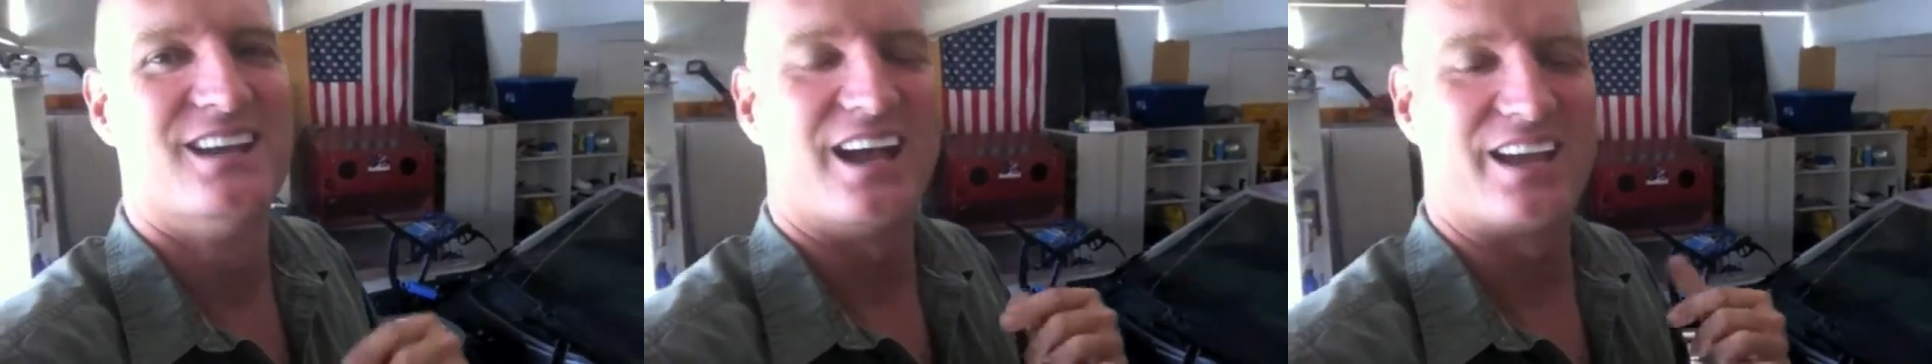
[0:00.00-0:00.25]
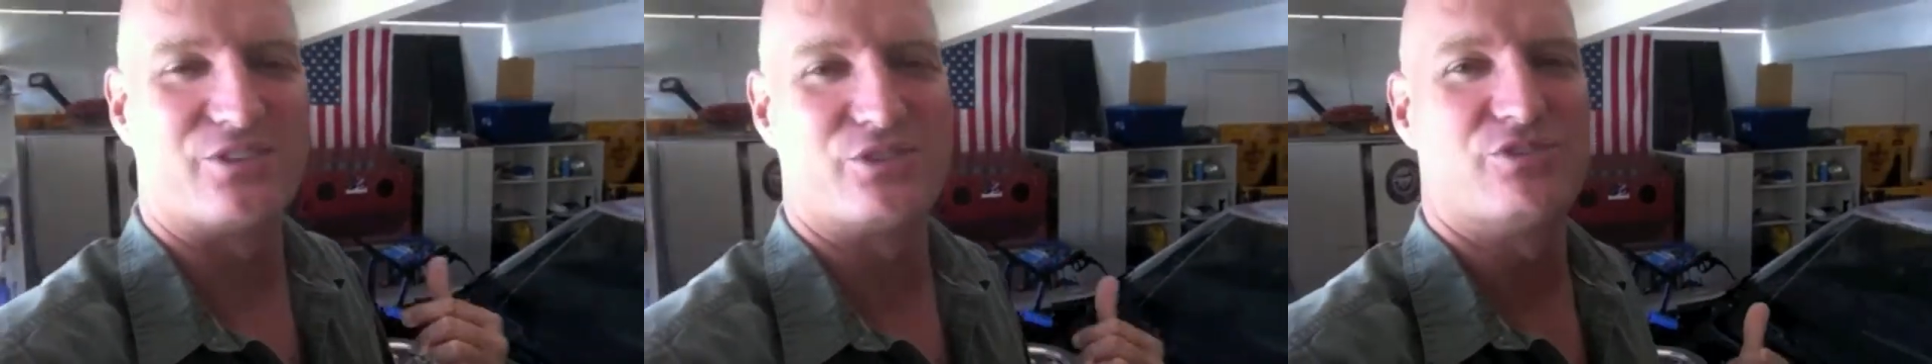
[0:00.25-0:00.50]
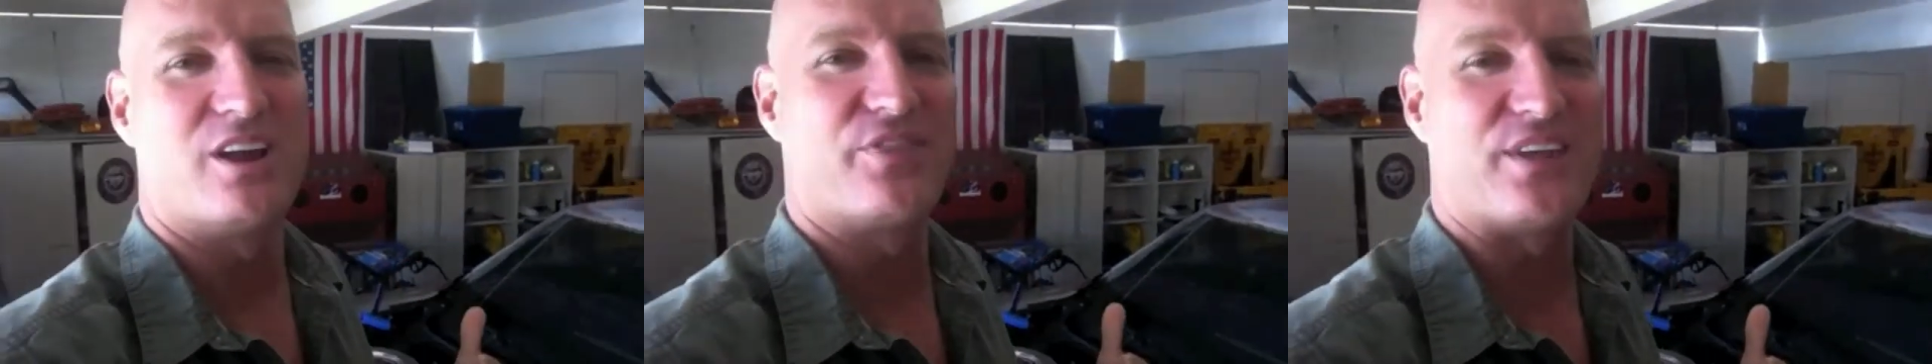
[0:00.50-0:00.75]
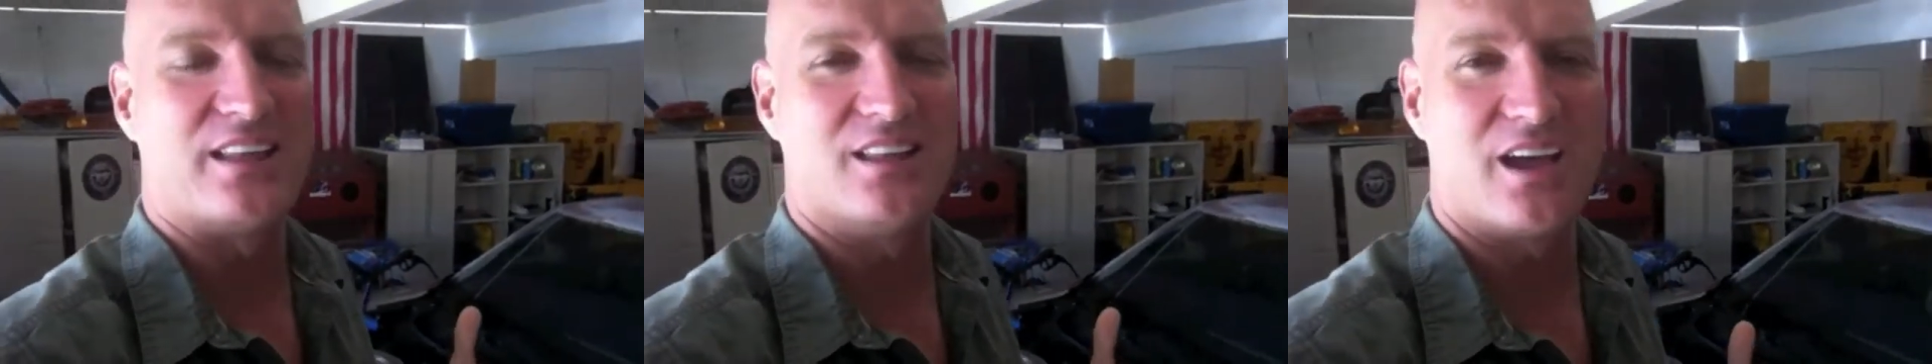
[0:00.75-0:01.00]
I got to
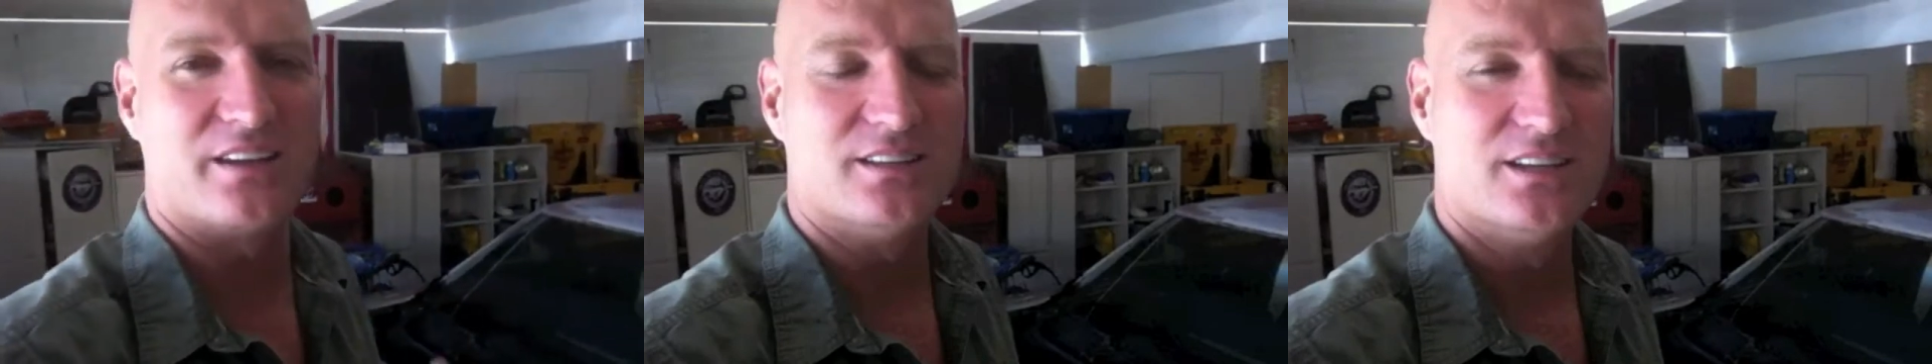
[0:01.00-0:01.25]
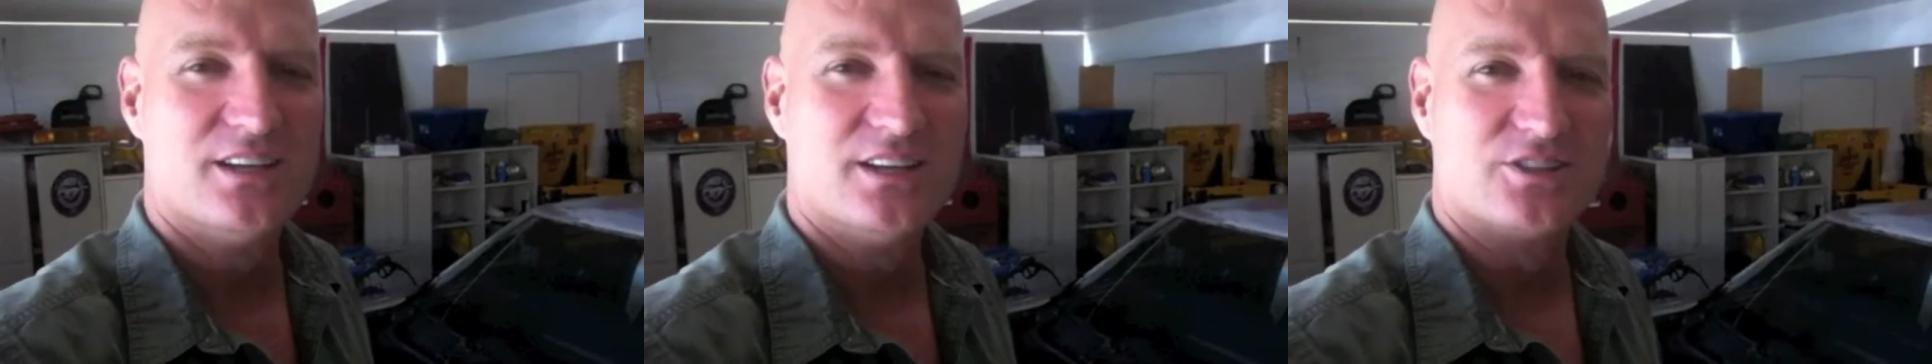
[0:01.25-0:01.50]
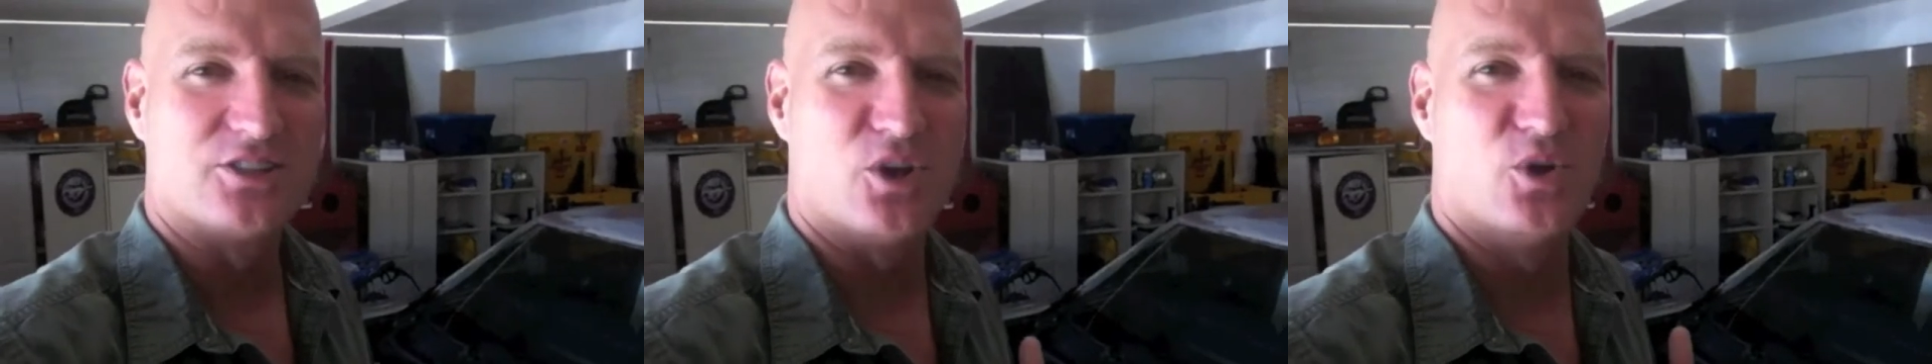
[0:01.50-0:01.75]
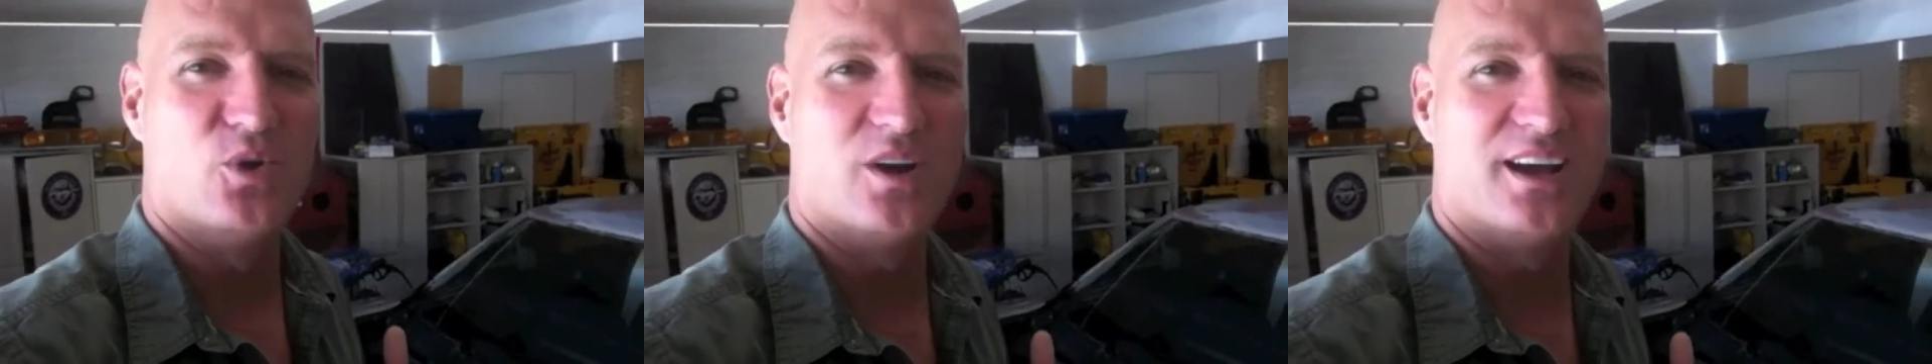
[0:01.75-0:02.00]
reroute that line.
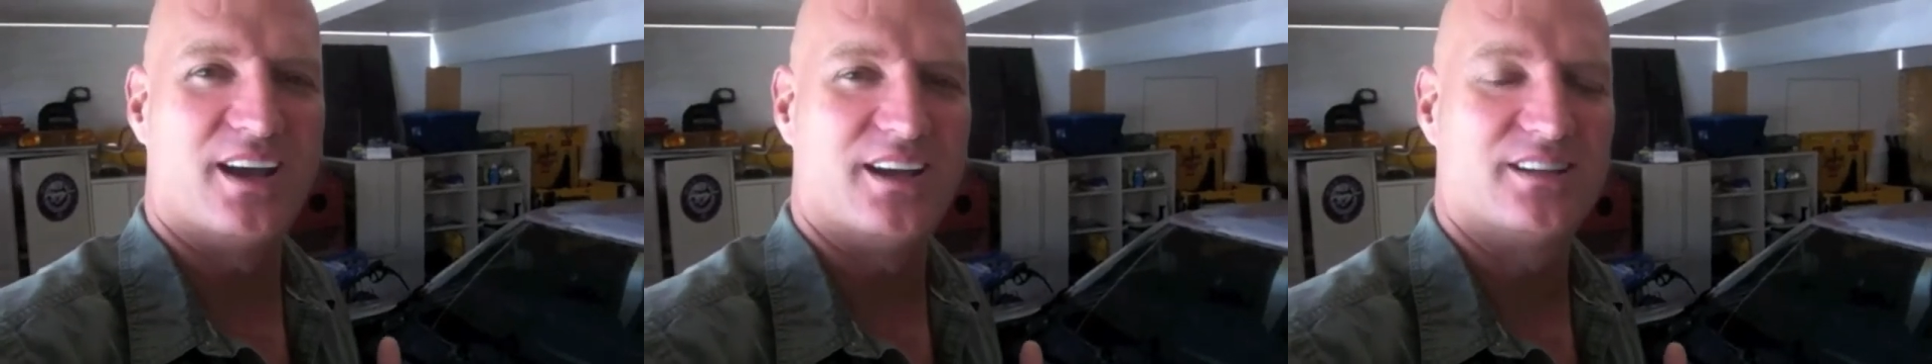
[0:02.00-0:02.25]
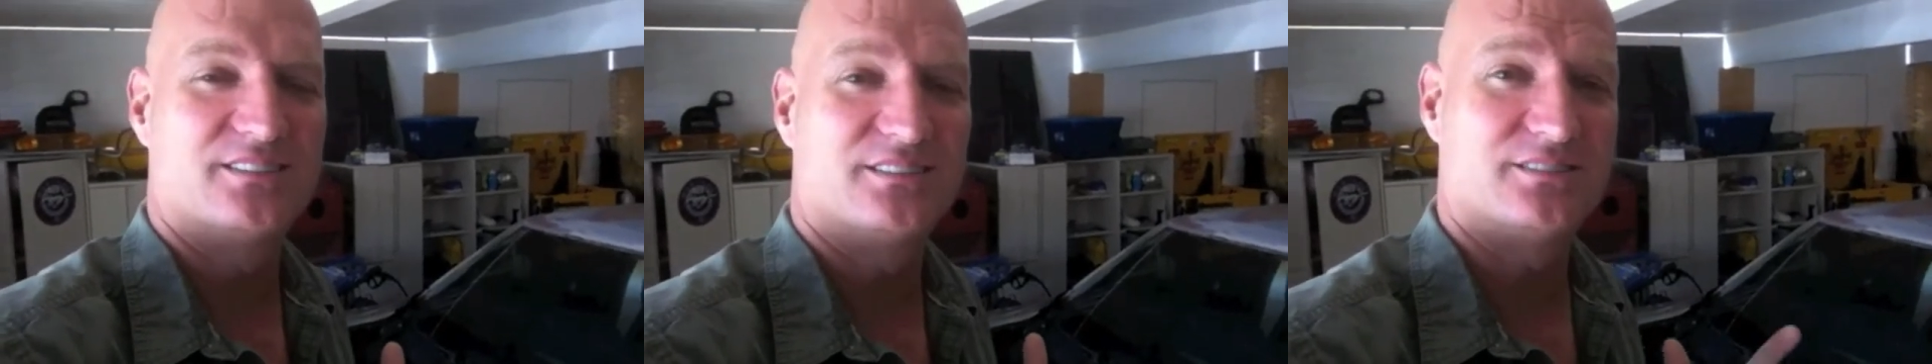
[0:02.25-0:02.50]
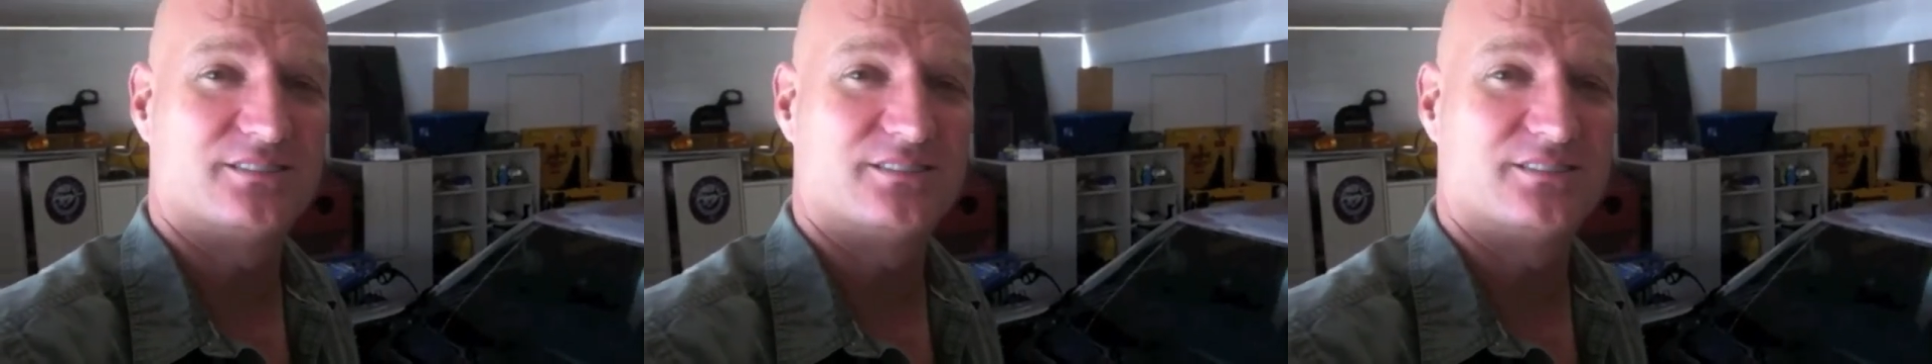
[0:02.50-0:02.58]
So